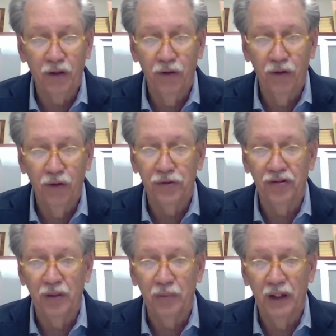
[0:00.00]
that we're
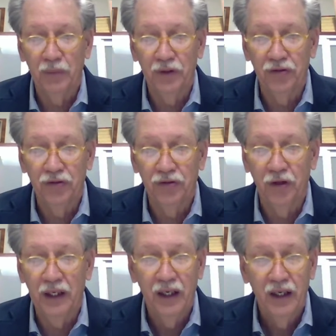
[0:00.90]
closer to someone than we
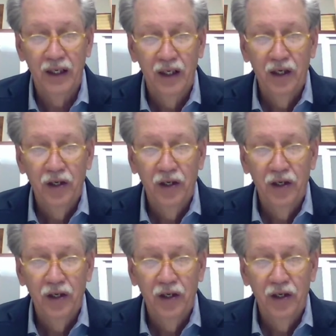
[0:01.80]
should be.